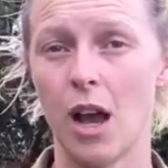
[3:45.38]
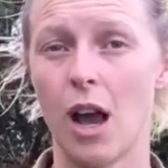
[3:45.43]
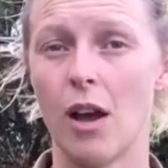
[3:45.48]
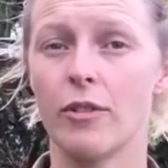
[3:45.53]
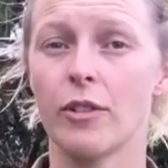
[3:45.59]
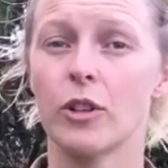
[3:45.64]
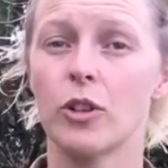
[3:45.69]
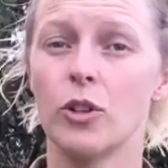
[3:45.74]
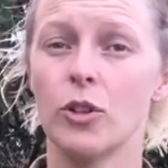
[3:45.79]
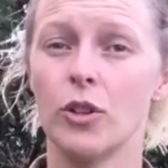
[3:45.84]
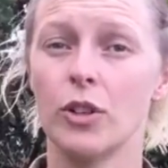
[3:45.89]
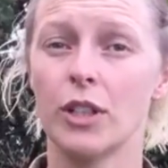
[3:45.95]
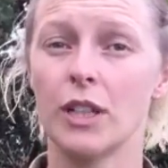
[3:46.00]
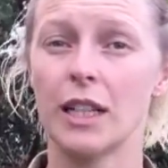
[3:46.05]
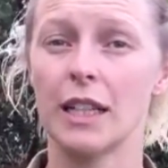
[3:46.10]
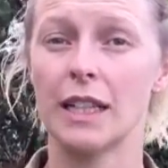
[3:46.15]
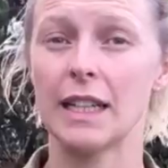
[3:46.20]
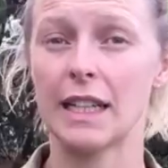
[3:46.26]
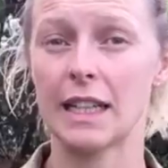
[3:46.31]
I've included
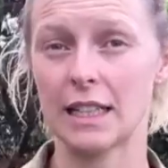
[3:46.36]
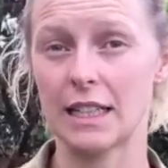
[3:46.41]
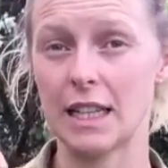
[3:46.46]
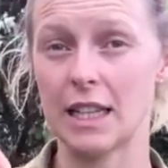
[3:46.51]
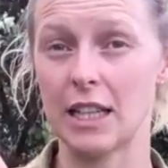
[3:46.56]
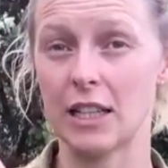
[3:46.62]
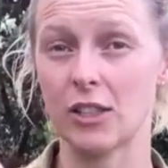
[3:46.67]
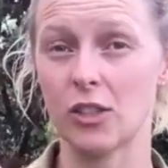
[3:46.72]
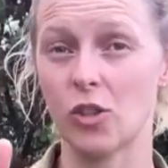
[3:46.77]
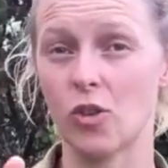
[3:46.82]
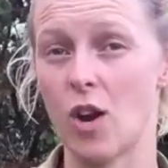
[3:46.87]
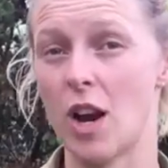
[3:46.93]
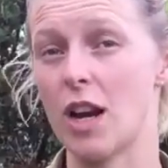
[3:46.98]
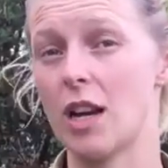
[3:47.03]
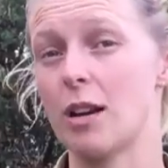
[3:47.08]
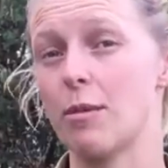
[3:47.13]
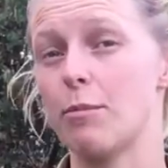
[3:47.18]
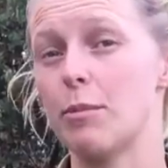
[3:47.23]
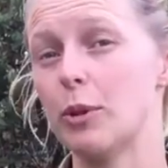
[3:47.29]
a link to the
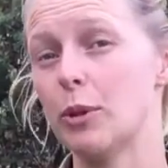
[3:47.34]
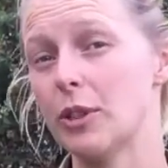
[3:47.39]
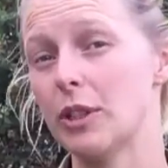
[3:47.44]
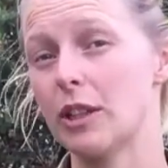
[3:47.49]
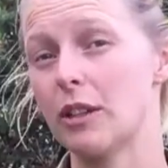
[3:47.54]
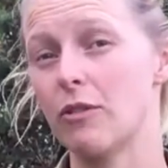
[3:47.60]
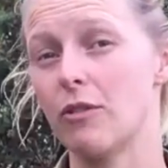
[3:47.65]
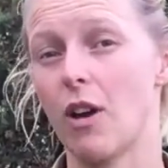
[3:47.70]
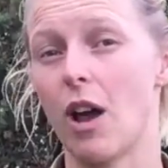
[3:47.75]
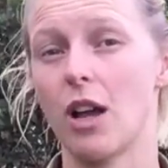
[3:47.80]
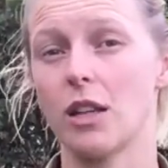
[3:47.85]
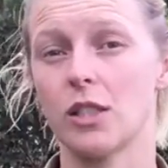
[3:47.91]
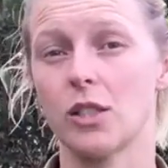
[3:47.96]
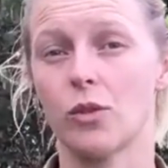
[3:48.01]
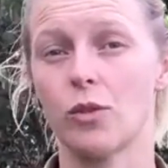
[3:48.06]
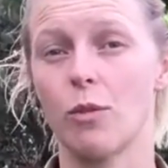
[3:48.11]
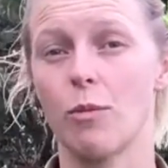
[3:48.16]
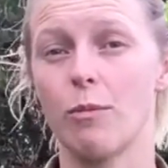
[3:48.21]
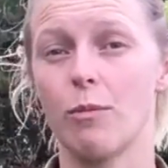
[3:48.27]
Australian building
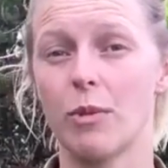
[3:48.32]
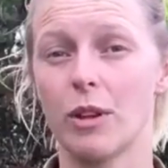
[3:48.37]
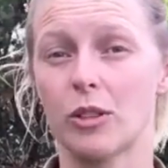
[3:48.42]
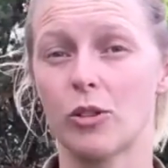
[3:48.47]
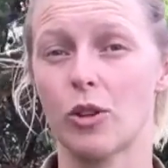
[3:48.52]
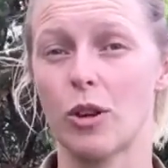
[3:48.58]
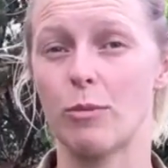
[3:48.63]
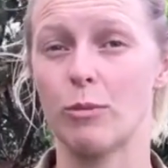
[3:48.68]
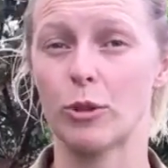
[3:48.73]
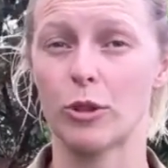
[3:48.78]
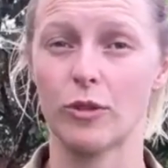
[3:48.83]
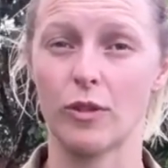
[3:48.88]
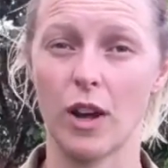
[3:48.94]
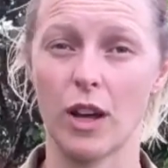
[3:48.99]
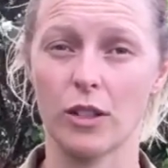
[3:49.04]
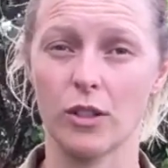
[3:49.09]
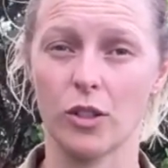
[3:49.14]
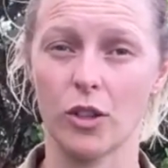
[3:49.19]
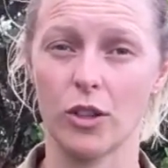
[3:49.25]
advice from extreme
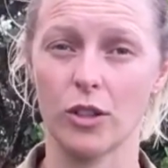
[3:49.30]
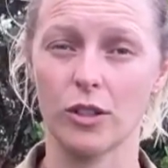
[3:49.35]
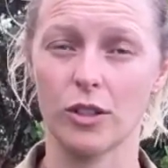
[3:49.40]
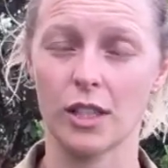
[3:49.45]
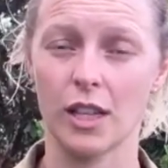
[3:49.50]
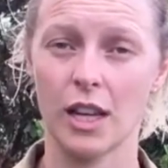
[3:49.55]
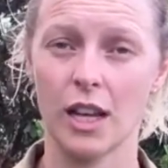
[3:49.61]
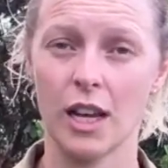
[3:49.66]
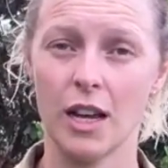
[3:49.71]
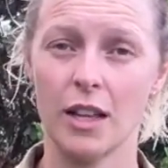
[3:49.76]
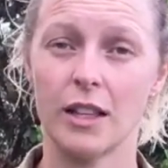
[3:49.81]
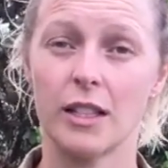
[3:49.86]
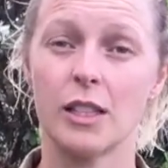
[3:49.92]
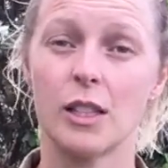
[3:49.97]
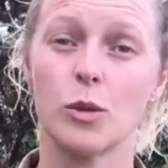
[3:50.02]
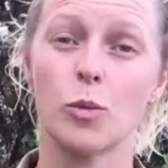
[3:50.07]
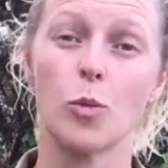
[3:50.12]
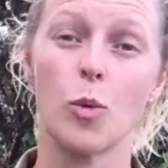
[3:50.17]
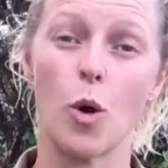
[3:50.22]
bushfire zones. This
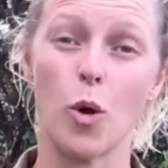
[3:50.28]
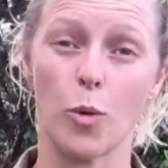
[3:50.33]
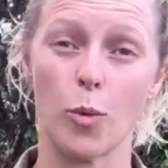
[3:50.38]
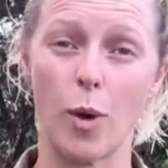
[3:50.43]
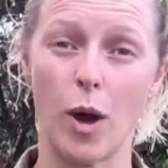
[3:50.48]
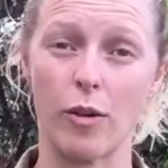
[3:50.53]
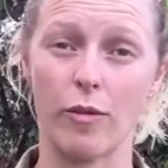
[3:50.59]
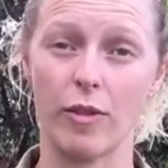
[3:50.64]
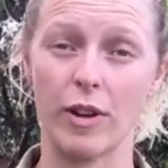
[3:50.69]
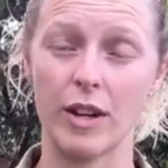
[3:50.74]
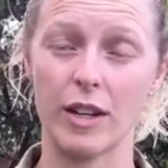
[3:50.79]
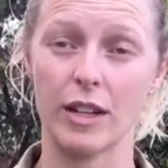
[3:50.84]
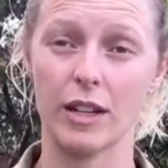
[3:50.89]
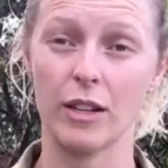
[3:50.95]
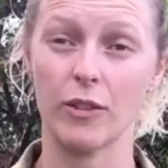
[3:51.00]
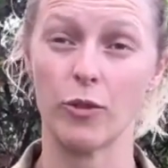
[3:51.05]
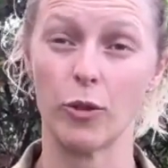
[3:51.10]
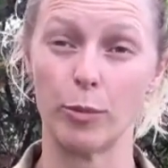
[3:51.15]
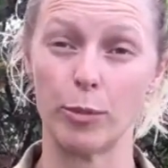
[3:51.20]
is worthwhile
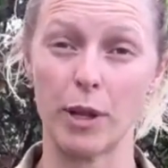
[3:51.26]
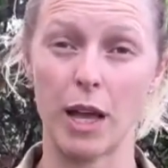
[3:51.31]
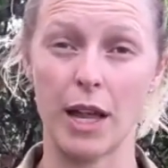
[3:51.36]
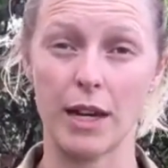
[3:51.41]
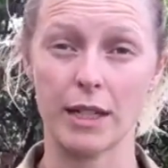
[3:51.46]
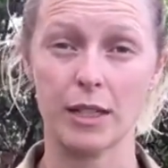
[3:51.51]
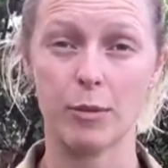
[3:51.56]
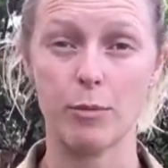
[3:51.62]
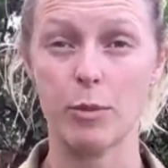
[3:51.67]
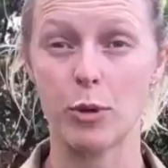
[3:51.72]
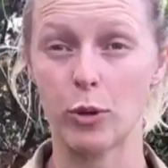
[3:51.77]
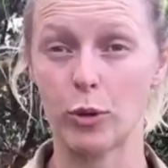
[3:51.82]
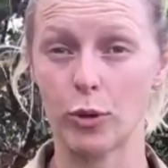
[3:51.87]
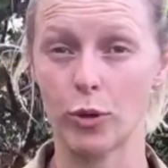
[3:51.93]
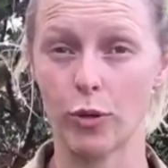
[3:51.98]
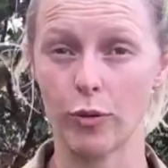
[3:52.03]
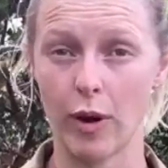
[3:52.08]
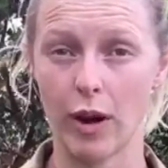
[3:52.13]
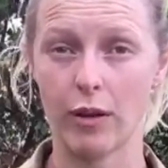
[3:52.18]
reading if you're planning to
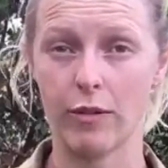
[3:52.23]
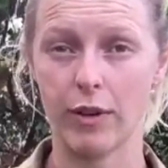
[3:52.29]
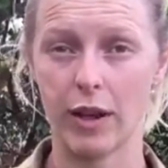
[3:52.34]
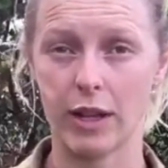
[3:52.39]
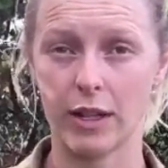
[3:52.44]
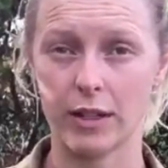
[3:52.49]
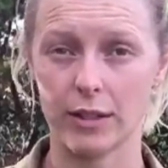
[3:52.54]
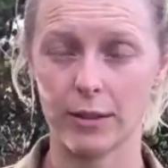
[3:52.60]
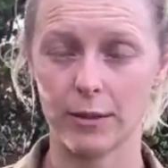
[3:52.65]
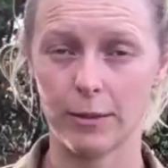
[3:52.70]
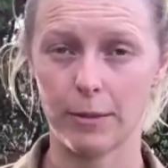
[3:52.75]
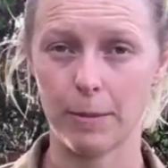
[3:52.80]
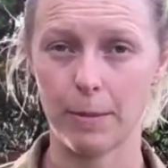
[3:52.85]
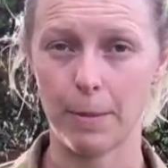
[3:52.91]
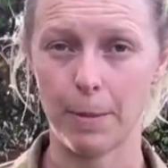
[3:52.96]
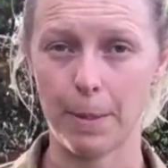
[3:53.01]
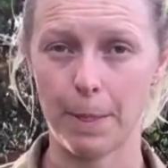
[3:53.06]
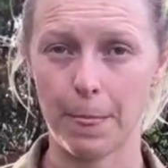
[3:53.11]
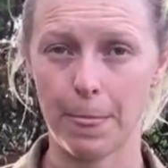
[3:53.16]
build or renovate.
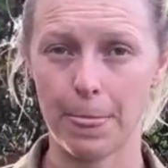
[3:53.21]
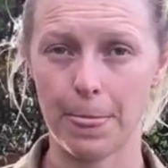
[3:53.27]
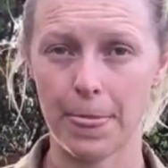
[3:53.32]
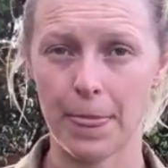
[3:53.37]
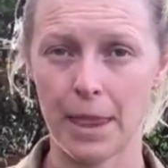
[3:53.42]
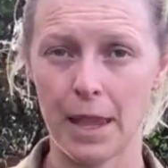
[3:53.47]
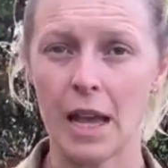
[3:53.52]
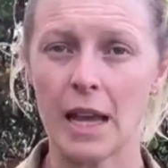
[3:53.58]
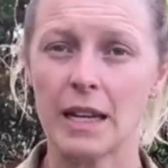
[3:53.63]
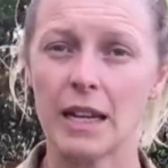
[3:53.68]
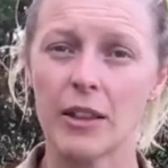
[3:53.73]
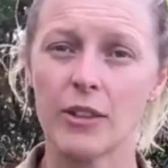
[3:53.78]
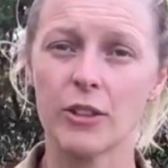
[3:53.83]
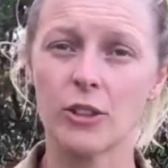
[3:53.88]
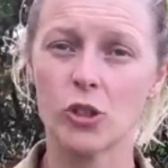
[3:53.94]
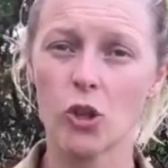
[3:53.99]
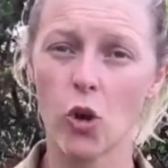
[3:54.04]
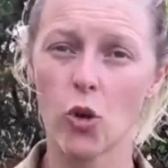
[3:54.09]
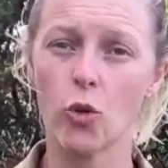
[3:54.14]
Now,
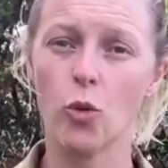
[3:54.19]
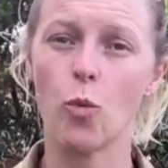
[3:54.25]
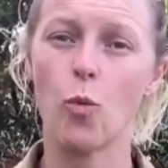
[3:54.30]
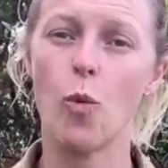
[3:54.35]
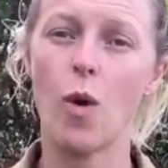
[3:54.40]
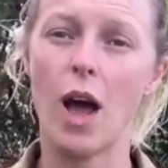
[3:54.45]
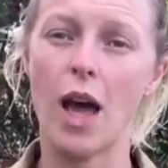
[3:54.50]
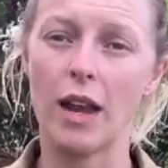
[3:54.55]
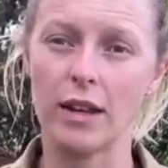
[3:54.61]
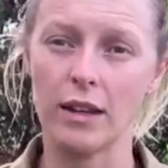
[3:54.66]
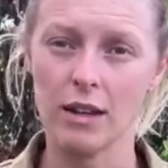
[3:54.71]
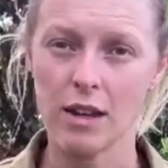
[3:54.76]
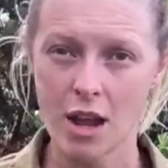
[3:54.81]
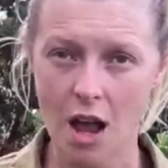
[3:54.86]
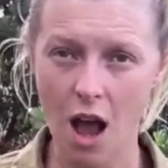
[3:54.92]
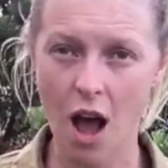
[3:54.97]
the Zone 1